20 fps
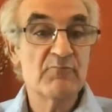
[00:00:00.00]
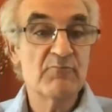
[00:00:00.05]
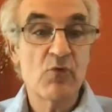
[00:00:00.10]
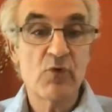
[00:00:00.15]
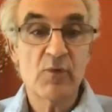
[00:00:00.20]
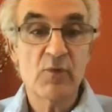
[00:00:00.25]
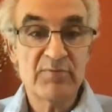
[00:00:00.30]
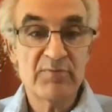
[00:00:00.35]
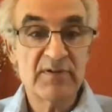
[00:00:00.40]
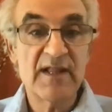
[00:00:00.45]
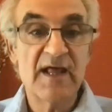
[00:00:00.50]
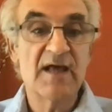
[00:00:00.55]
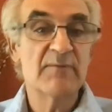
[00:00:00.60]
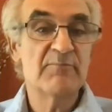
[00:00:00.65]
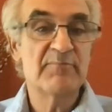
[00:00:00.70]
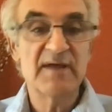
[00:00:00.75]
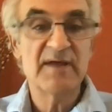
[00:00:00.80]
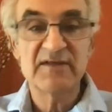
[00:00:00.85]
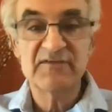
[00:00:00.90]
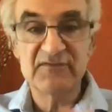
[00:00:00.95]
more
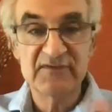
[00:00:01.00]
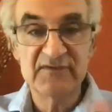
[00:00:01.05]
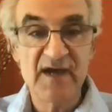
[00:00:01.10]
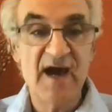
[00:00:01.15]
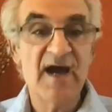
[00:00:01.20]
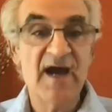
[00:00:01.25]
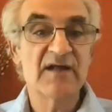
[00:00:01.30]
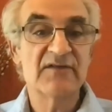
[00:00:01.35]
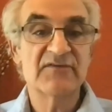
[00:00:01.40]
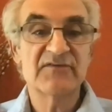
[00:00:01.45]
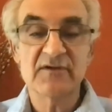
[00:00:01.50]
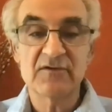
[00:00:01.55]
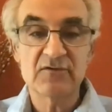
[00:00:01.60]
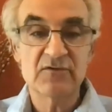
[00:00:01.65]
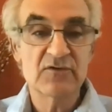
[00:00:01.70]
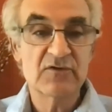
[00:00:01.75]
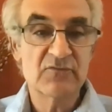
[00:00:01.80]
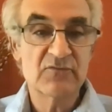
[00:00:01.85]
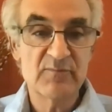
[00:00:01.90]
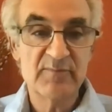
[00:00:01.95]
plant-based diets that are
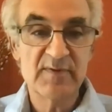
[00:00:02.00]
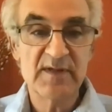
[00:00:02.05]
good for